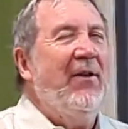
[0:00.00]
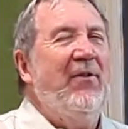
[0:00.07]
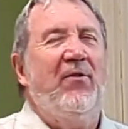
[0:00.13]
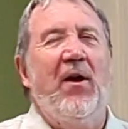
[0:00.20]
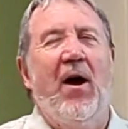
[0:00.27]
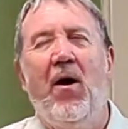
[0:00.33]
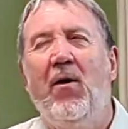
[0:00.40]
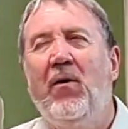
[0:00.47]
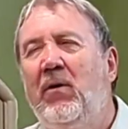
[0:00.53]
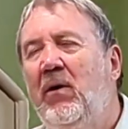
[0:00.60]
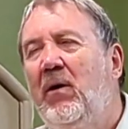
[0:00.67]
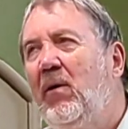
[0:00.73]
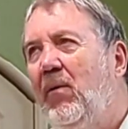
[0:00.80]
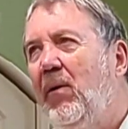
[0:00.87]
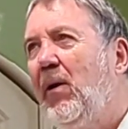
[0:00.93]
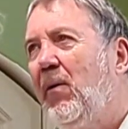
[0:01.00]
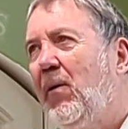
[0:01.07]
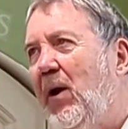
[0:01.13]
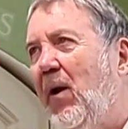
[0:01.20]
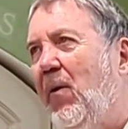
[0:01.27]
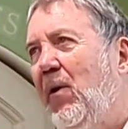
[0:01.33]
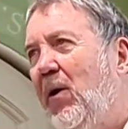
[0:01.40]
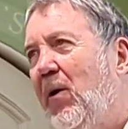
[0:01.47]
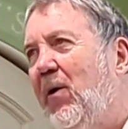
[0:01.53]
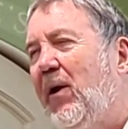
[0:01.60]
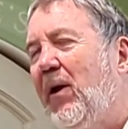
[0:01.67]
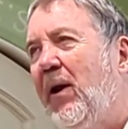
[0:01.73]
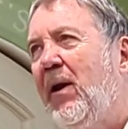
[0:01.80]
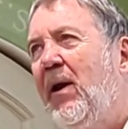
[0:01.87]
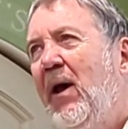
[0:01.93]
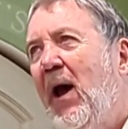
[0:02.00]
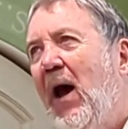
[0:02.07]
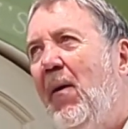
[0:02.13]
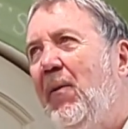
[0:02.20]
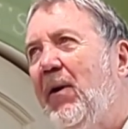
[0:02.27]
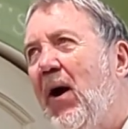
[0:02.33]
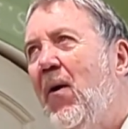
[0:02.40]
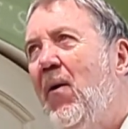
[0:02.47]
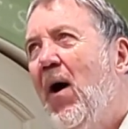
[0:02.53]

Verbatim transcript: so we, you know, we look at it and we go,